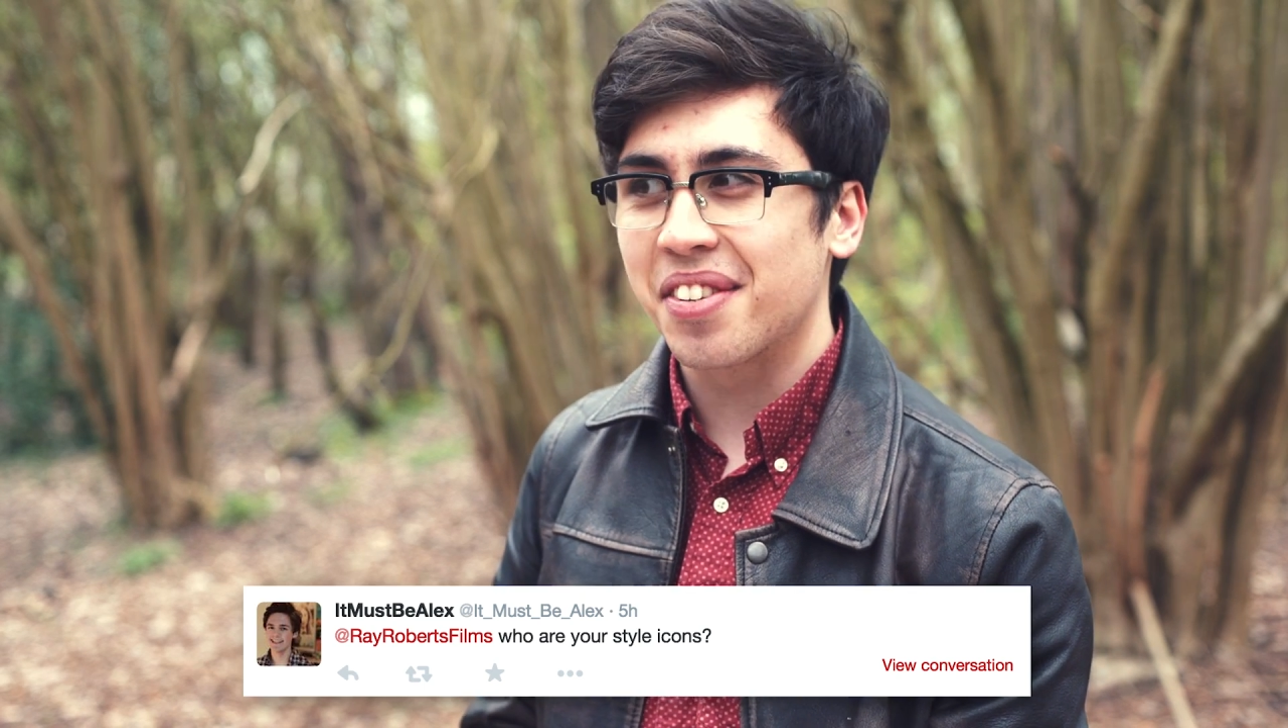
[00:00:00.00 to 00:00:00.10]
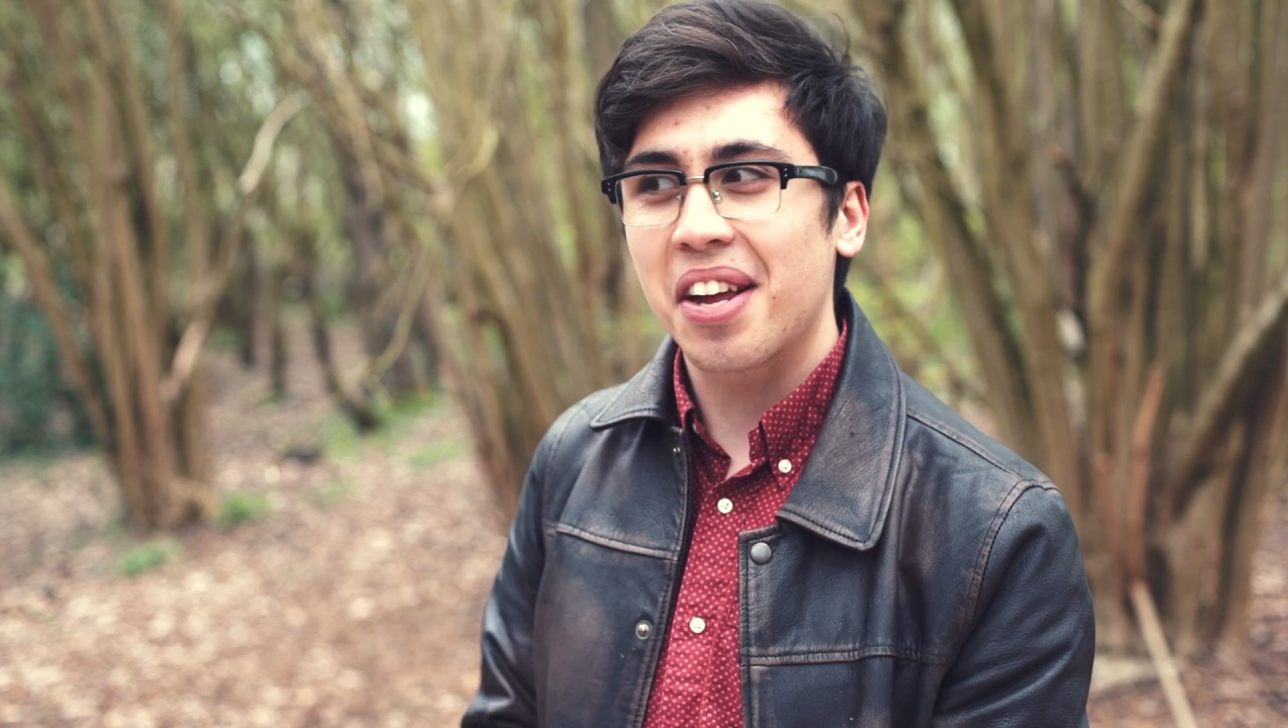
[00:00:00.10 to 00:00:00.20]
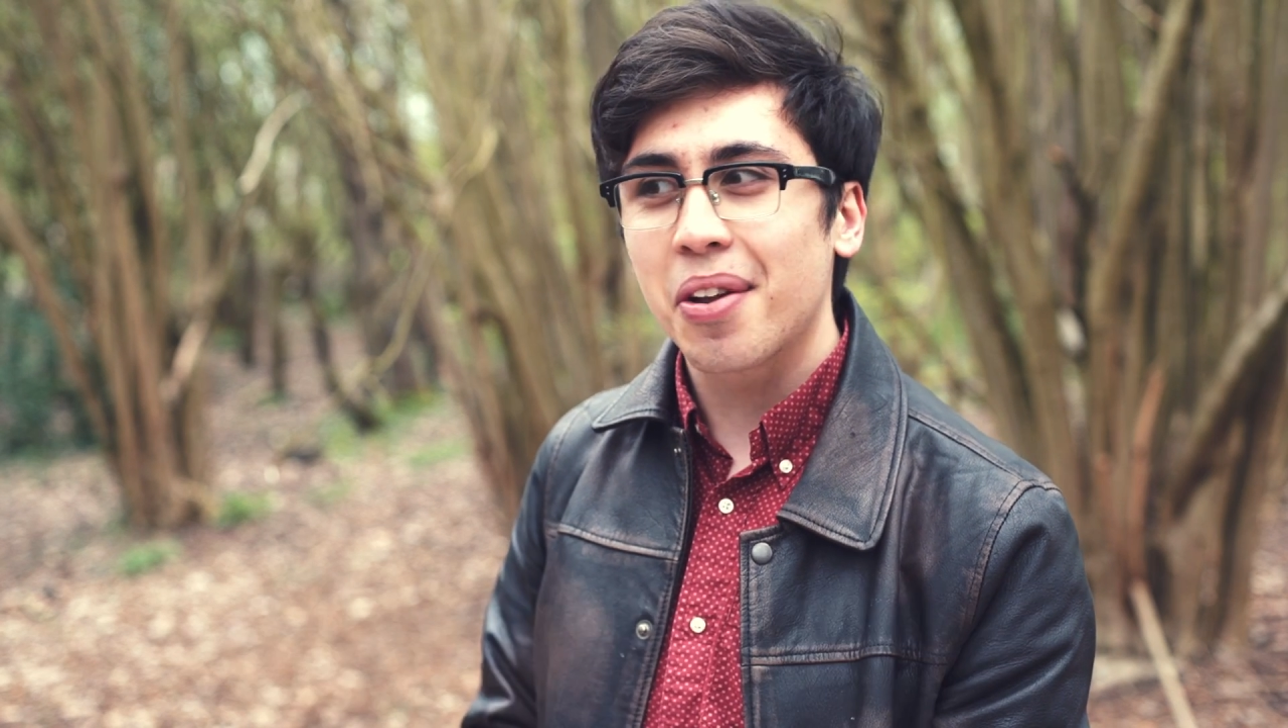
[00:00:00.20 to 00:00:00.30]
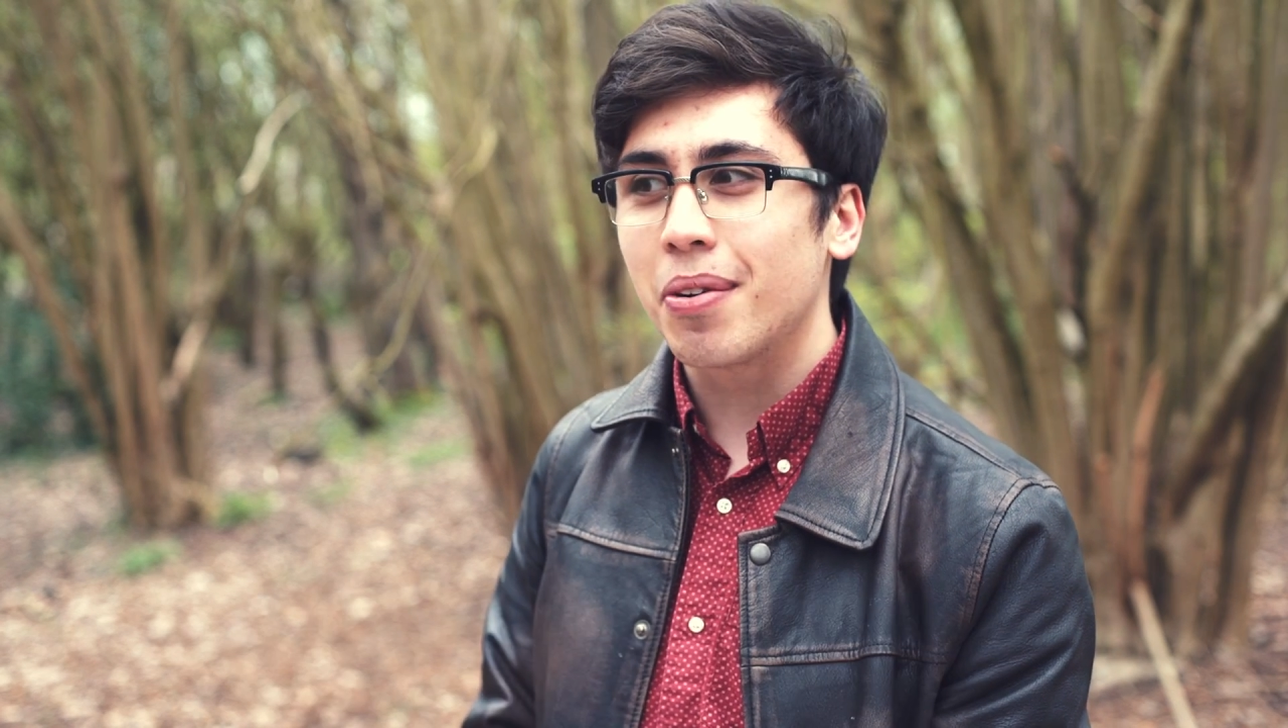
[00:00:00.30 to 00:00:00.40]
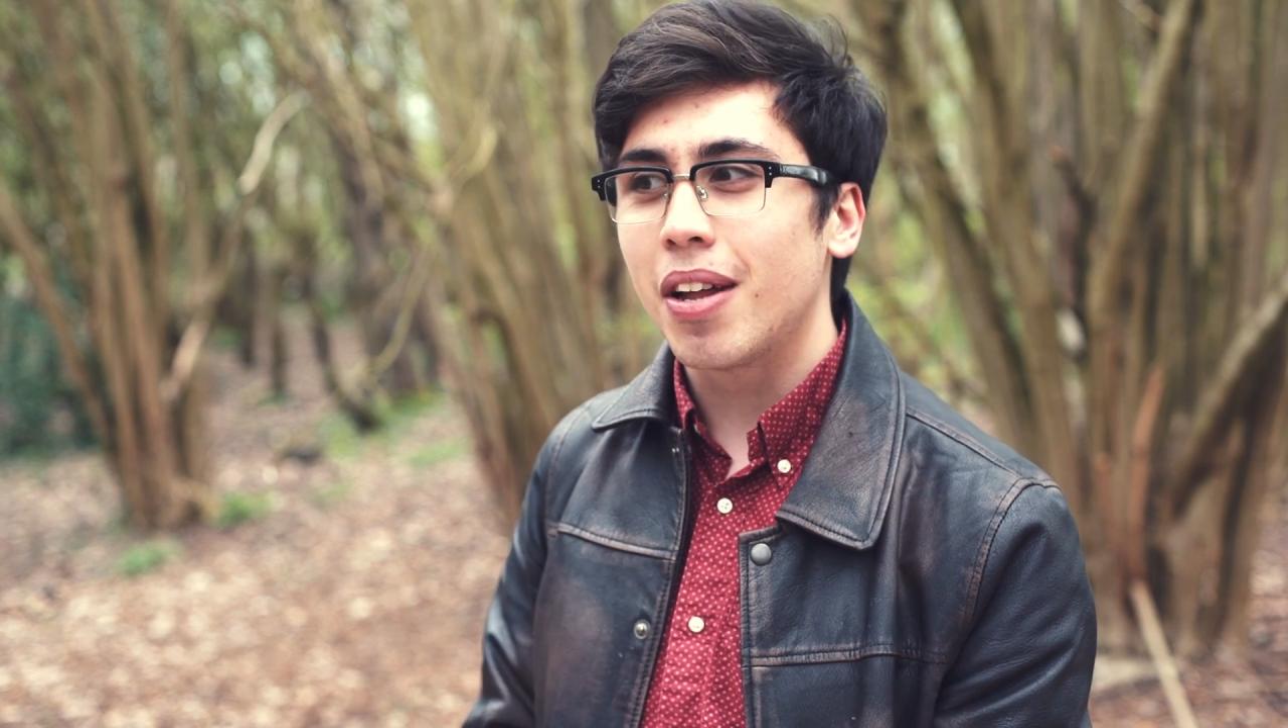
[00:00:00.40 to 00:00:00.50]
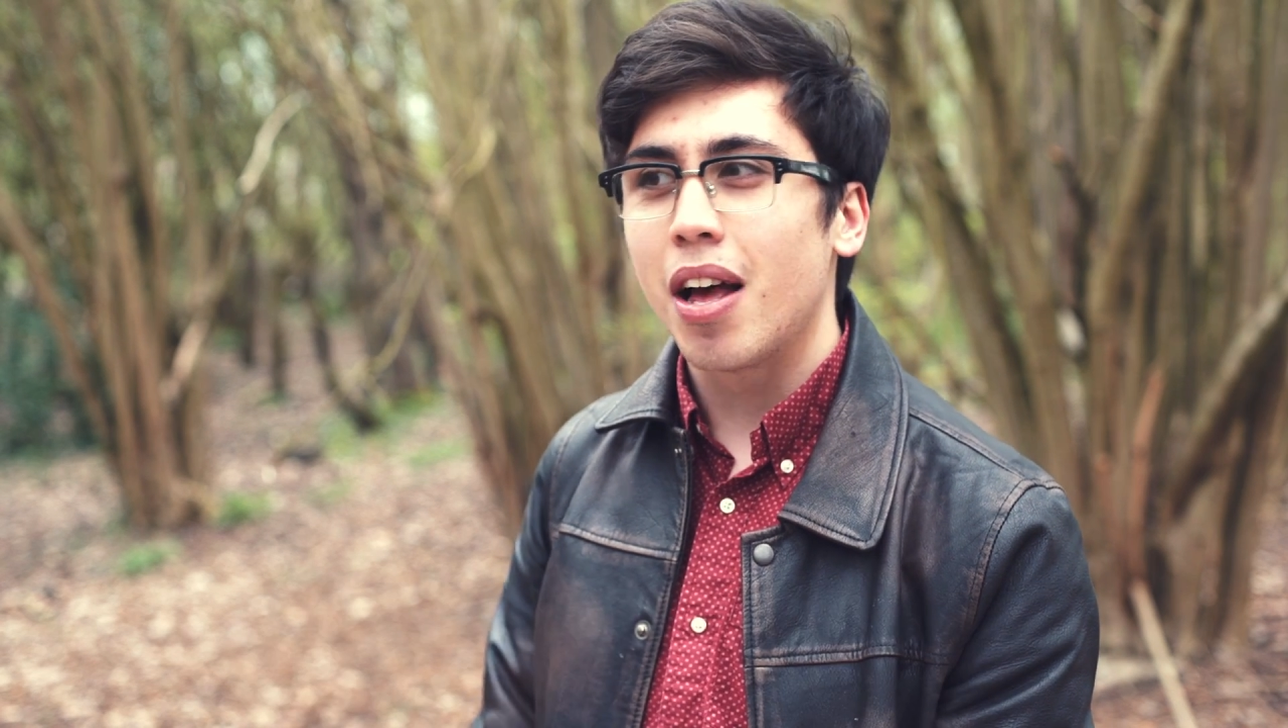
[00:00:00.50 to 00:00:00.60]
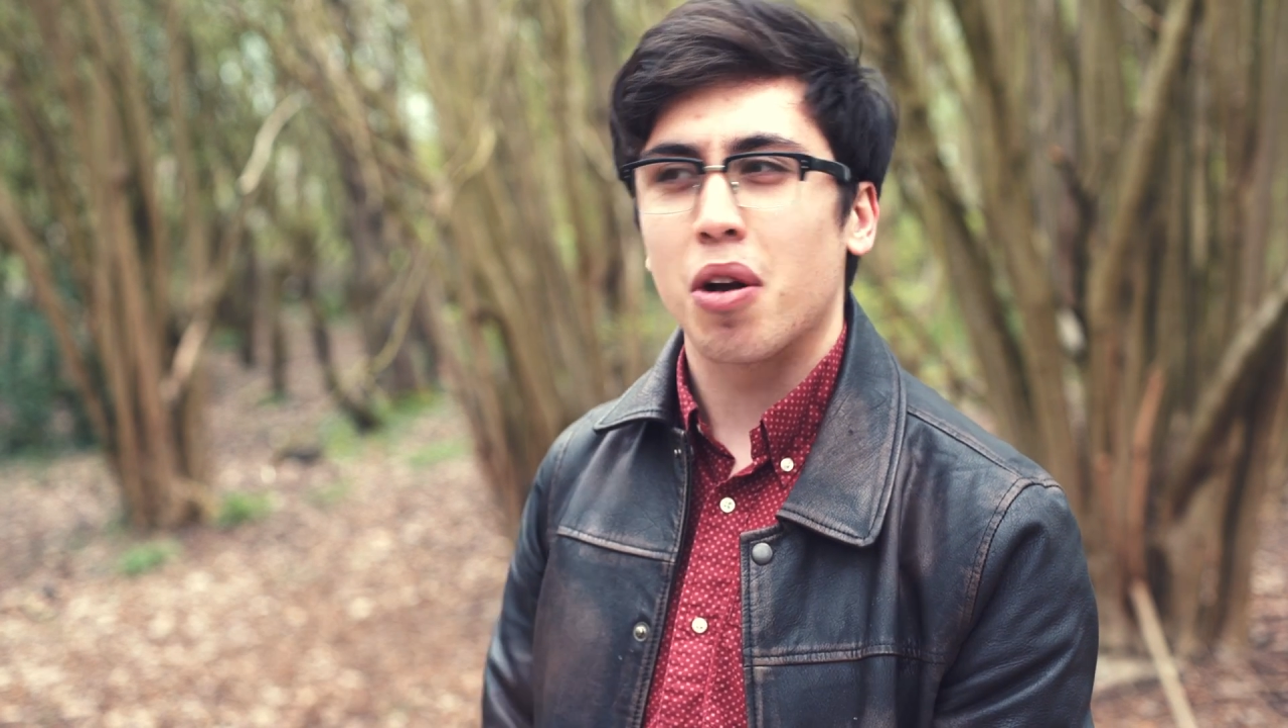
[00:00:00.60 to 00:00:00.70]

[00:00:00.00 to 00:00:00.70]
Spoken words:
I don't